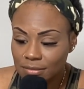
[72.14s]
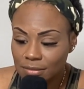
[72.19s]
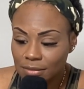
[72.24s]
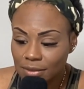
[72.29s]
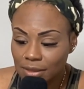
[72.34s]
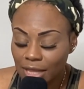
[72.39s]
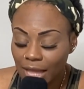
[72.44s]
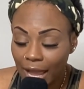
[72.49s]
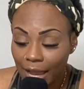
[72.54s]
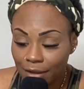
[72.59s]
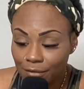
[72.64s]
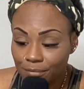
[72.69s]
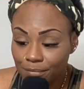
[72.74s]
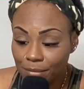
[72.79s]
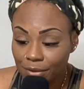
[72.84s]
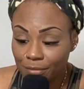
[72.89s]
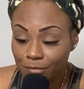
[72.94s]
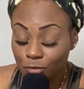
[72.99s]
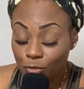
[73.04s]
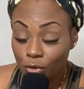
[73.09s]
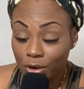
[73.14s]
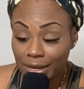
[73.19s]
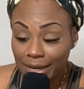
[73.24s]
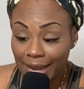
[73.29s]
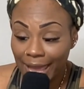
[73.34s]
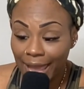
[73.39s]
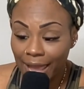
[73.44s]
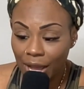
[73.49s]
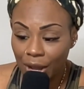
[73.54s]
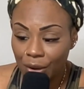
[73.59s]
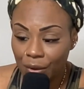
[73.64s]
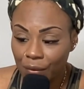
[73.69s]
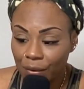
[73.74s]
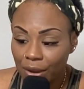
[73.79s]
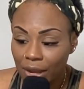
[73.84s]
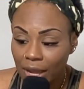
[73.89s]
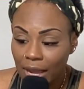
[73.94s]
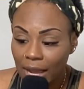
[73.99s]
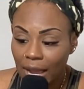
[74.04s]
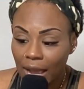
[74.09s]
life before now,
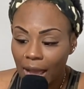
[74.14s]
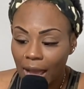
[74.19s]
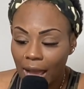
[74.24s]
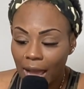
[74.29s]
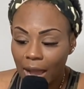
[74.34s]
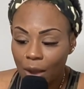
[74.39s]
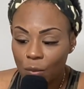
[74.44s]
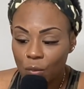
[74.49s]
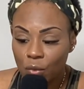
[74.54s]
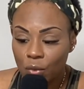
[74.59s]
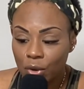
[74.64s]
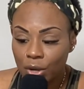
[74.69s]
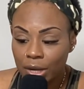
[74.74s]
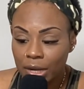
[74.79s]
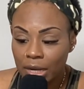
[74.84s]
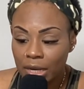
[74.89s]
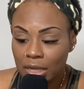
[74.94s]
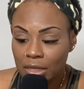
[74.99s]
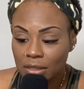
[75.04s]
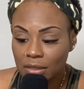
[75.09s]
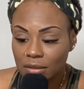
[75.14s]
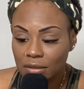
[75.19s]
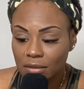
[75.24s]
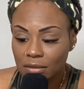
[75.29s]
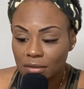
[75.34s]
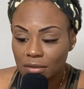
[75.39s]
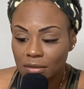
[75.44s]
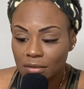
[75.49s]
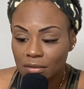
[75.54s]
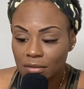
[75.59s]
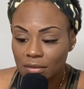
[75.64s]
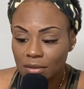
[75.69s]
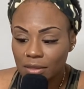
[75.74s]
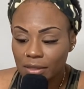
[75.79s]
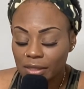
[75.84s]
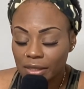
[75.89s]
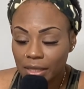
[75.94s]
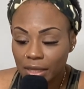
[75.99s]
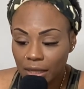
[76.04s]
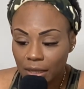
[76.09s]
I would
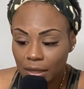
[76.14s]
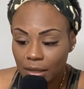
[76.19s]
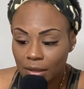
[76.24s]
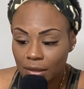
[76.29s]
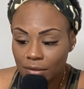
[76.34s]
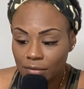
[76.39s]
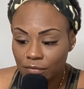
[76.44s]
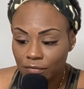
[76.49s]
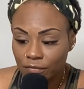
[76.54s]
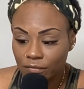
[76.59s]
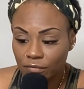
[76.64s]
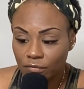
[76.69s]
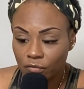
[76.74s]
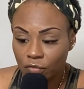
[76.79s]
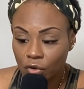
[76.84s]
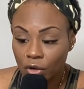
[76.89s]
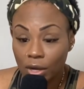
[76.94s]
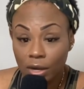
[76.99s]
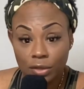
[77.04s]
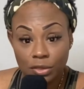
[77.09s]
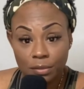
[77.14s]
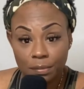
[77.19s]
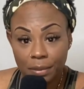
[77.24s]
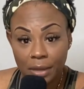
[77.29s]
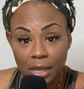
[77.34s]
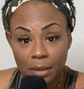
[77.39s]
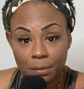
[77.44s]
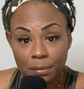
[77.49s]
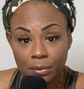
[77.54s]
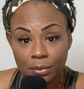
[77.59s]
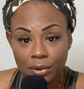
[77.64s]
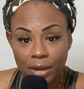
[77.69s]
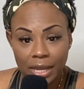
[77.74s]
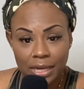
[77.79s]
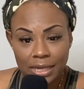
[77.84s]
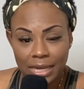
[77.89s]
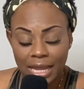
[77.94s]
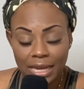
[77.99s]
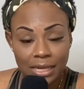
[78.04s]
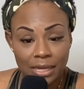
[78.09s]
live for other people
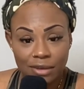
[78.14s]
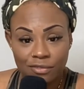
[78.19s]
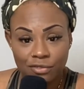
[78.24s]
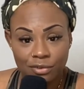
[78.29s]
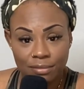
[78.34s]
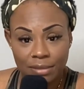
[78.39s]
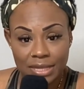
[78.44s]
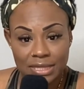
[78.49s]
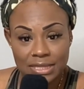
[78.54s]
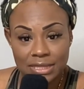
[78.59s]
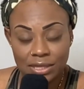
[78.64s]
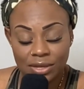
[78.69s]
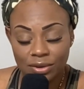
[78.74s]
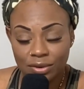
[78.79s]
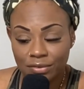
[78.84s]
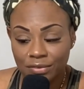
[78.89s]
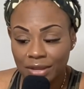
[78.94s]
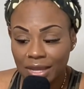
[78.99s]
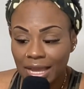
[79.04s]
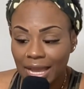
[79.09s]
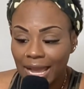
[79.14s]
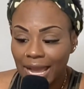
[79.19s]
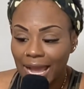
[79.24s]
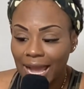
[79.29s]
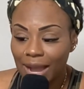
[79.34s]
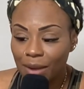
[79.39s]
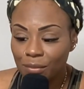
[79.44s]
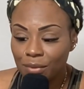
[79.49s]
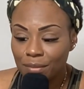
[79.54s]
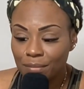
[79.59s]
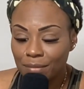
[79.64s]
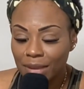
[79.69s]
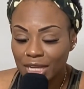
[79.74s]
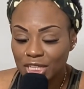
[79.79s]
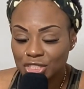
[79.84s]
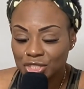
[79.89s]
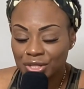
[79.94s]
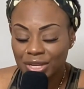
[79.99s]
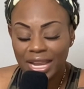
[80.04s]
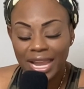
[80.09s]
and not live for myself. I would make
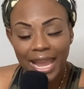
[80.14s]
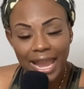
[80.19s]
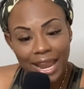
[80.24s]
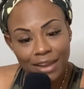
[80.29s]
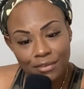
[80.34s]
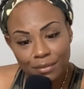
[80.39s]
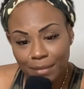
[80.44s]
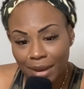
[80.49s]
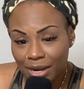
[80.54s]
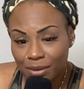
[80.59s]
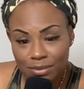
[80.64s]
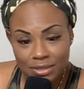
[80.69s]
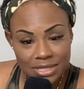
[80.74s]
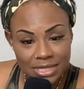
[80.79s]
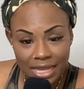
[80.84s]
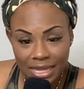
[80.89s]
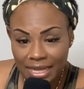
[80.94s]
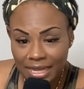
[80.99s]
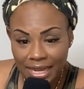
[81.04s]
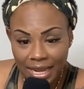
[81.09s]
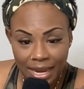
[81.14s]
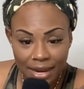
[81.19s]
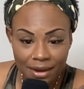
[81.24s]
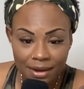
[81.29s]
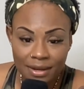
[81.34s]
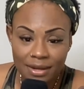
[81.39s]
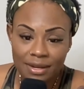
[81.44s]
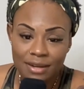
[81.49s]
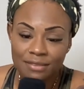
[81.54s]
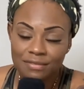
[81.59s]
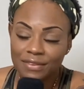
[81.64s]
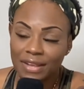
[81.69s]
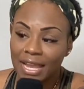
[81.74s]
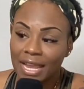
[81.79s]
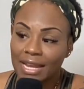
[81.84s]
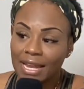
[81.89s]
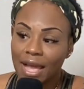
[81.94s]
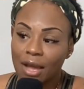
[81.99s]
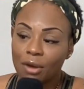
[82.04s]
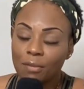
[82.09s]
sure everybody was taken care of,
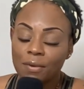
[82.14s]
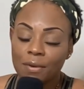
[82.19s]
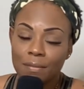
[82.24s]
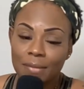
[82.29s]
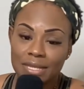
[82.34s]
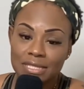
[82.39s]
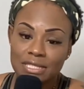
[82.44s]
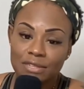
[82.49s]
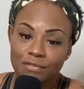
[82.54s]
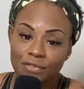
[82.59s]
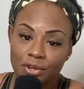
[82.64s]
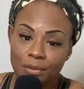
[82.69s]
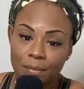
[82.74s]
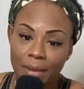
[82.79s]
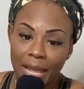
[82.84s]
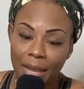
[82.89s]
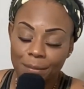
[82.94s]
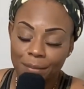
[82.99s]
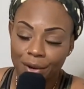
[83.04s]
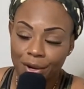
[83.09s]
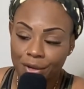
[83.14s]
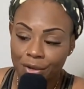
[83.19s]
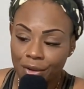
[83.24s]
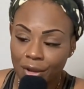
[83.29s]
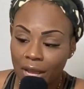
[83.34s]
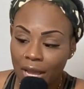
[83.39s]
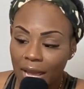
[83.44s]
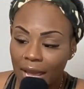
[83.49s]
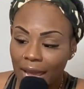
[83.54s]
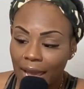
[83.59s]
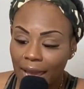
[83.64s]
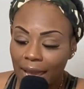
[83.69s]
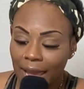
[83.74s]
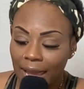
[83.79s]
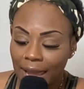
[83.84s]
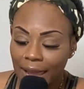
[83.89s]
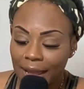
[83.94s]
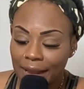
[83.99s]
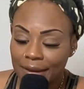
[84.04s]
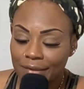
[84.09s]
and I'll put myself on the back burner.
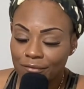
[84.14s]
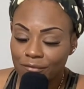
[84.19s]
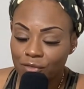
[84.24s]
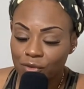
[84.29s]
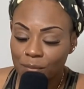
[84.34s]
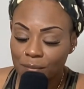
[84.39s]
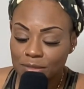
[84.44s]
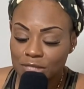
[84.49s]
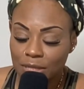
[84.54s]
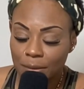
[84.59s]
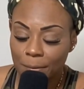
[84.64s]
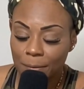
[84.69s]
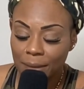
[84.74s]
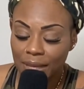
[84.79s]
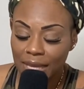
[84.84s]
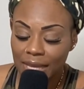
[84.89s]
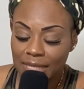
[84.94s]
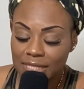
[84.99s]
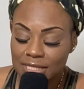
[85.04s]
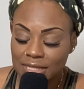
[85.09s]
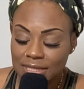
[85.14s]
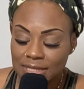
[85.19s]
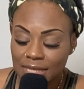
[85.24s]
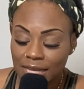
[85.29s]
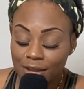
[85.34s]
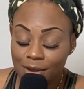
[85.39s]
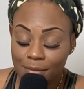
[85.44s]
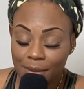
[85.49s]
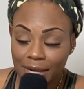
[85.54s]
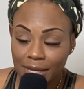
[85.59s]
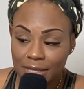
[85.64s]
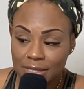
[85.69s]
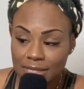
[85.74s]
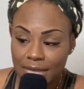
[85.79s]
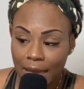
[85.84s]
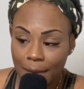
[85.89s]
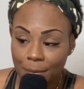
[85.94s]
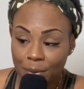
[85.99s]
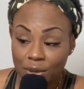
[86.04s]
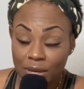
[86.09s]
And from to me to see everybody else
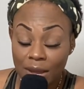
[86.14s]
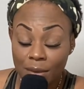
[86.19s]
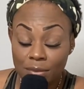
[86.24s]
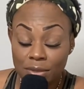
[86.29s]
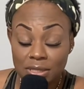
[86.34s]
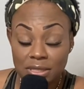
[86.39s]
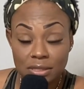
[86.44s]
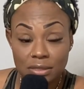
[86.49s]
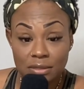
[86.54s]
happy, that was